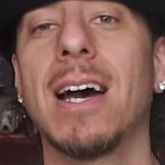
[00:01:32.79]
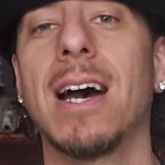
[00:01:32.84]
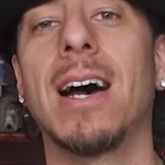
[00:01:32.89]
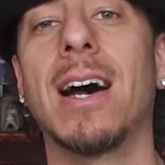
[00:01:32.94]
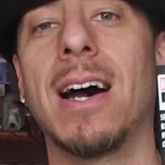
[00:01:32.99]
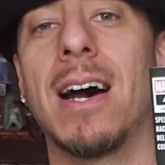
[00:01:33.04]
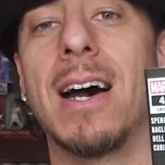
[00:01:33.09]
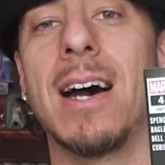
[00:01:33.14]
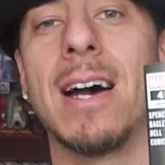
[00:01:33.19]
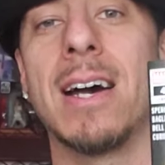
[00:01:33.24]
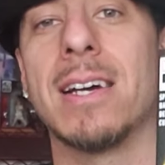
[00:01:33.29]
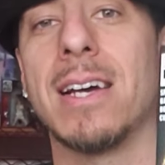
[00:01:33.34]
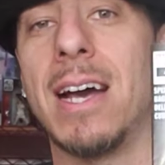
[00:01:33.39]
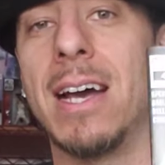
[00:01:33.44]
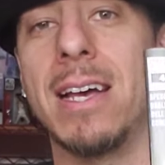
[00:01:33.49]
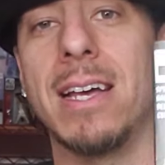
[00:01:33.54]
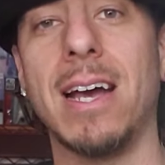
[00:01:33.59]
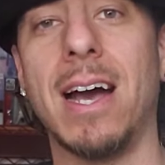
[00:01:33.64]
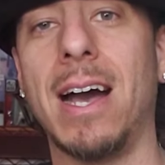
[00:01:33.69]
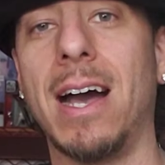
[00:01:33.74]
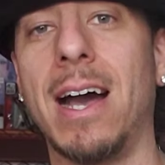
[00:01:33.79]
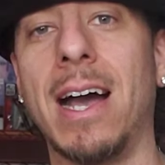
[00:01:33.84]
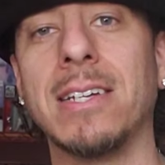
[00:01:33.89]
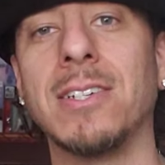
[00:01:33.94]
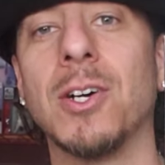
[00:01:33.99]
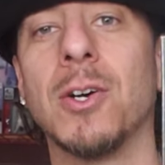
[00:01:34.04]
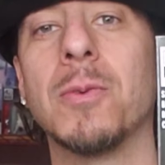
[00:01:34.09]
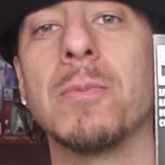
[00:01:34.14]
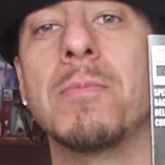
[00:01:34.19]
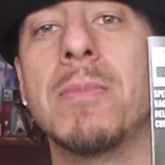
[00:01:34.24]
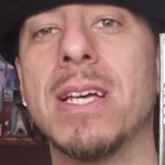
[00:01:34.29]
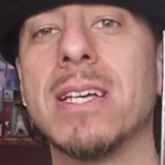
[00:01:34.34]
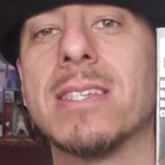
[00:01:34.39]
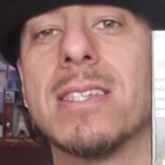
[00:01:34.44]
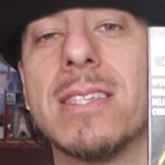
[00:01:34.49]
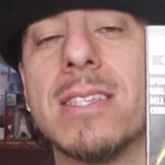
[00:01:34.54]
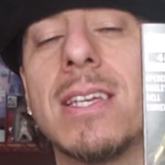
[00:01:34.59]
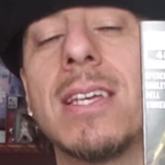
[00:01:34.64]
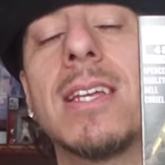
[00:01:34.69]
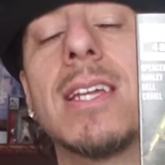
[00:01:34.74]
Uh, I, I don't
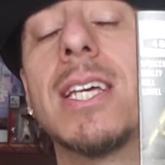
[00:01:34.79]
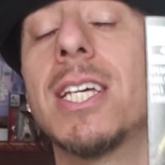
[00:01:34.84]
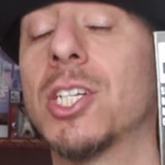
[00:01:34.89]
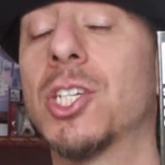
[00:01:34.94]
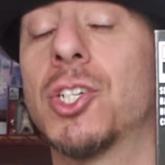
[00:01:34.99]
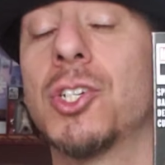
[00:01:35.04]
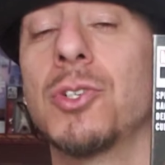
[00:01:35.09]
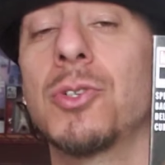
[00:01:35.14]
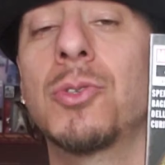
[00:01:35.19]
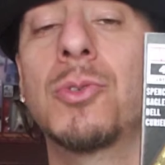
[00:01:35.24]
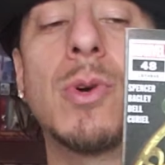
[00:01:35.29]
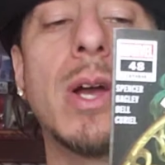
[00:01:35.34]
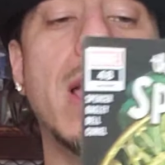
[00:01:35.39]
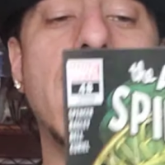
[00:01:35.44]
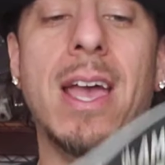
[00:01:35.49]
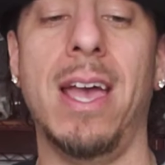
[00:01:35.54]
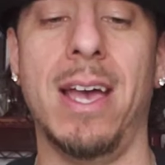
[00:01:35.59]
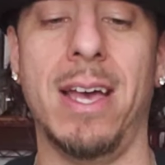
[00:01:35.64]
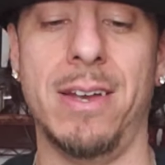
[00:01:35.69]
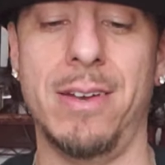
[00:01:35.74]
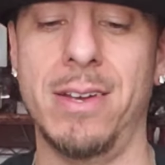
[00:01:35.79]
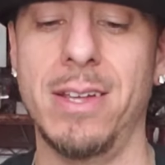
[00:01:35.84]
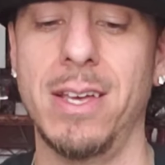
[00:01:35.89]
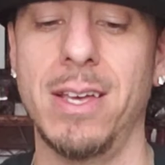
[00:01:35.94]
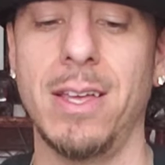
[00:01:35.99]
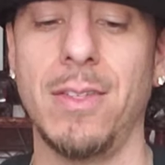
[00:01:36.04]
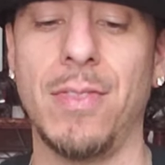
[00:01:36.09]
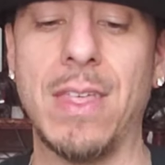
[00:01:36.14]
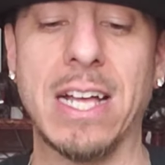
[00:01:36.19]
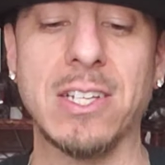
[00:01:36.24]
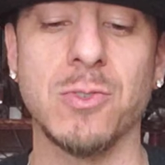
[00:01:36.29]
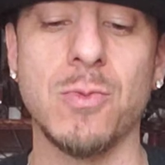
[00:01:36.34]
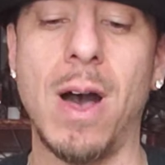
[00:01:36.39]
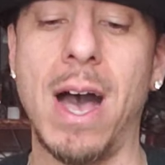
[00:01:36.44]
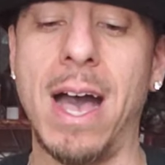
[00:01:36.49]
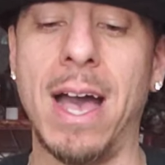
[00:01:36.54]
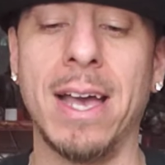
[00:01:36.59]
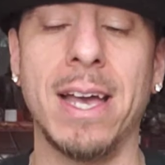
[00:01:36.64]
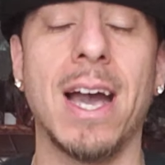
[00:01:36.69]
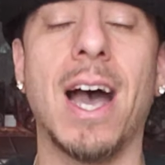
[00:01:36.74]
miss an issue, and that's
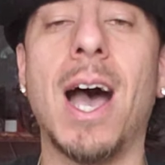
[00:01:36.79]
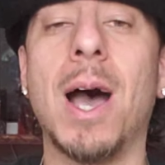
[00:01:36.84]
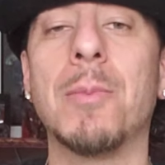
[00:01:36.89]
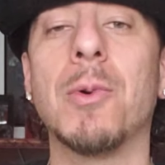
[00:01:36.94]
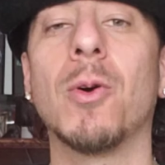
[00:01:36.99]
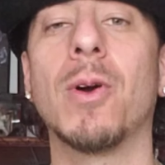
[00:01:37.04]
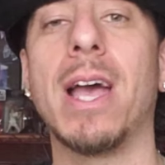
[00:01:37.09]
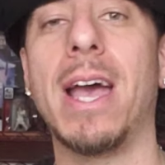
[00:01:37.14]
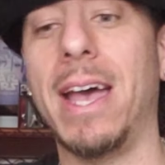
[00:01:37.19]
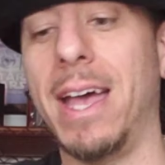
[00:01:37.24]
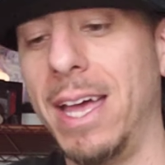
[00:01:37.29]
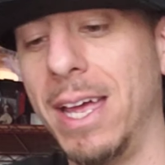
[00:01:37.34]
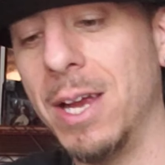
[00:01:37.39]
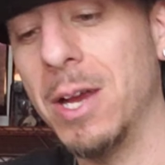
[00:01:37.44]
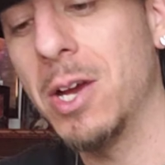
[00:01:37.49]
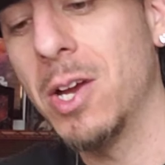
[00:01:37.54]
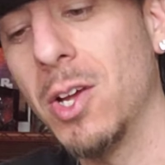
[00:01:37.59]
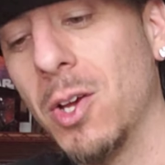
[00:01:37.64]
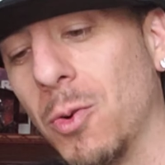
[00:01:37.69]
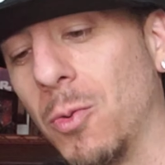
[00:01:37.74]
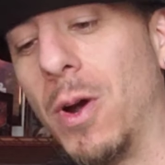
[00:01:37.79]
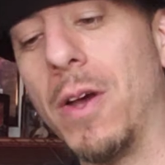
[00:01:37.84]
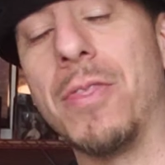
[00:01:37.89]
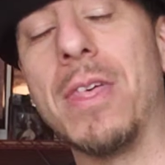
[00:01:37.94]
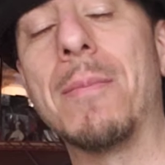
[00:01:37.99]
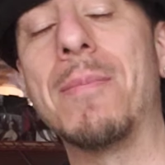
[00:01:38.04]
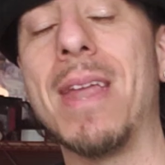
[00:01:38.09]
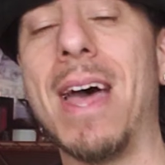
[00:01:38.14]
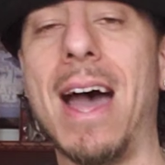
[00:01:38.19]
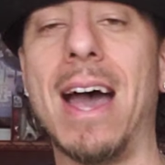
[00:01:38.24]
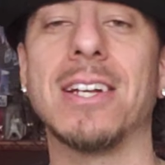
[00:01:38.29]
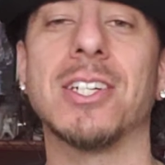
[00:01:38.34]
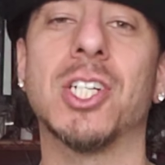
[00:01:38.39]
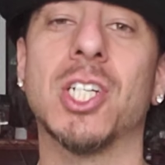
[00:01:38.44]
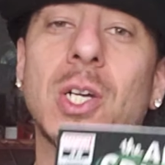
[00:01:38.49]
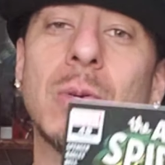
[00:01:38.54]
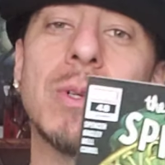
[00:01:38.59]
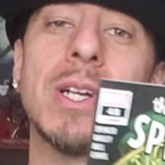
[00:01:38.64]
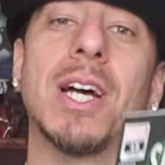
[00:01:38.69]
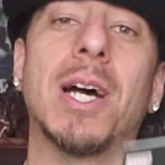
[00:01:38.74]
why I'm okay with them not
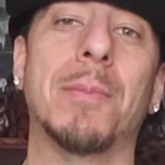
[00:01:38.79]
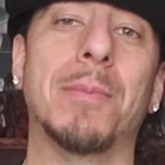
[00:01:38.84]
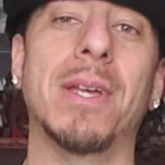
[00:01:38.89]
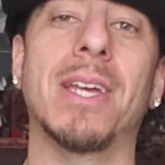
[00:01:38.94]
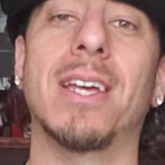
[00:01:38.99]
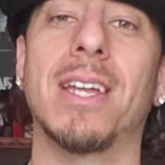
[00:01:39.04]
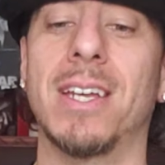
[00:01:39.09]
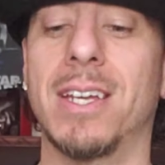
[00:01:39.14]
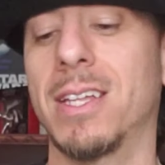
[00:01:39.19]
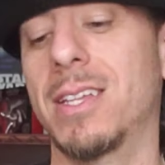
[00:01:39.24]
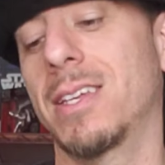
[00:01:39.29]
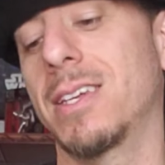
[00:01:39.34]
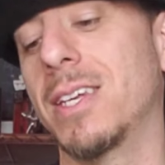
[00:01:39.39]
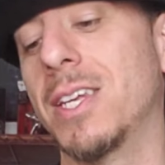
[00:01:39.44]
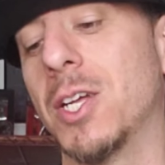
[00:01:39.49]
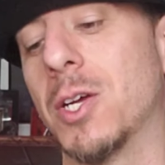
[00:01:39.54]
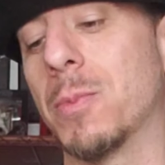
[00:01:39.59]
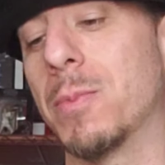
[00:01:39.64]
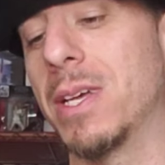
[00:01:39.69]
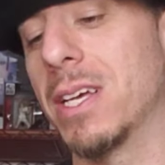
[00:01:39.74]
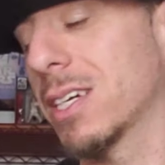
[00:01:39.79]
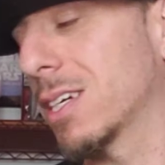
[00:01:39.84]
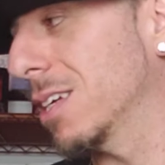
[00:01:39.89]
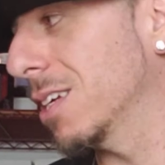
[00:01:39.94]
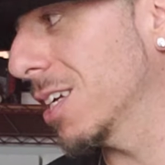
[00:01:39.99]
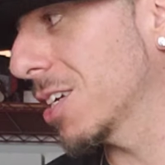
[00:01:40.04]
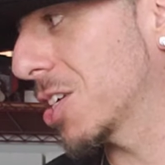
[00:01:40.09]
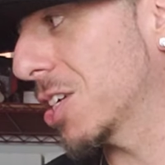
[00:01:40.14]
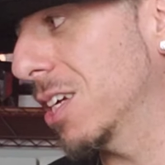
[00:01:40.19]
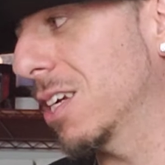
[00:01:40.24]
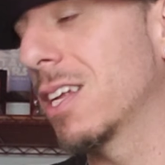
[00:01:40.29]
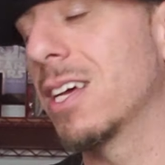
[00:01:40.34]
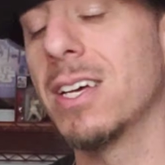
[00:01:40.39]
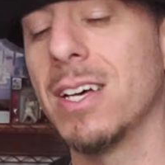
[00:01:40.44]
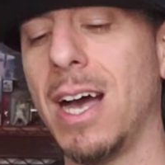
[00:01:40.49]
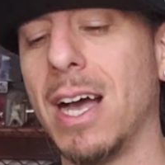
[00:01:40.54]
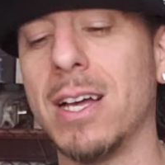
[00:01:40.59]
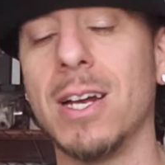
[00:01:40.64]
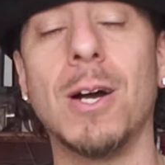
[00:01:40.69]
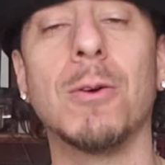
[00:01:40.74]
showing up in near mint condition.
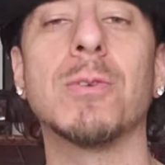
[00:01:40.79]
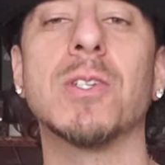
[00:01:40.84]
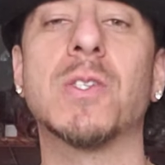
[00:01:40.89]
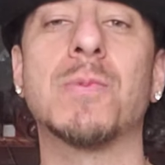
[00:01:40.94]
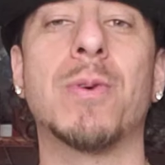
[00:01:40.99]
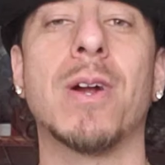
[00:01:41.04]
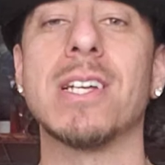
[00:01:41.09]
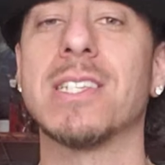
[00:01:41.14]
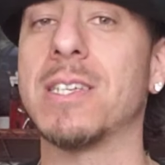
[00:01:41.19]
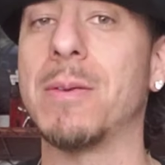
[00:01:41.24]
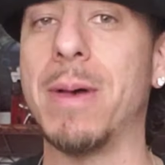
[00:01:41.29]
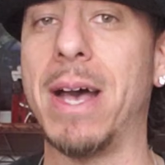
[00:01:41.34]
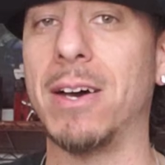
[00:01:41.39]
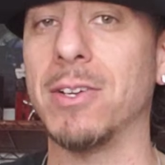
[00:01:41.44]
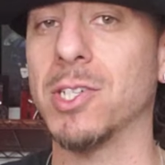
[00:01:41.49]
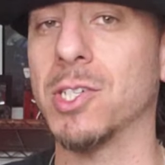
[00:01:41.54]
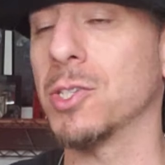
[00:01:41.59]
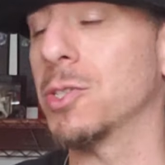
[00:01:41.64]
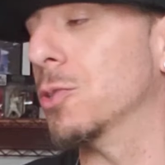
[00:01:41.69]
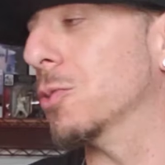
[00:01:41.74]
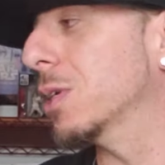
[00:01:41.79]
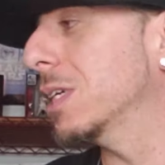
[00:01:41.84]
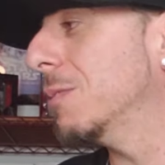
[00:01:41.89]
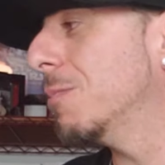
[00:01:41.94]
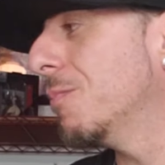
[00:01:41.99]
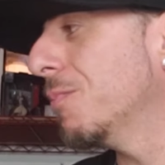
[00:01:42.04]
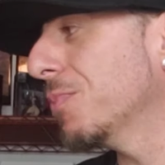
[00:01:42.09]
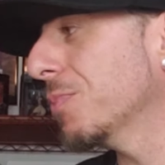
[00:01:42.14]
I can always press them out too and,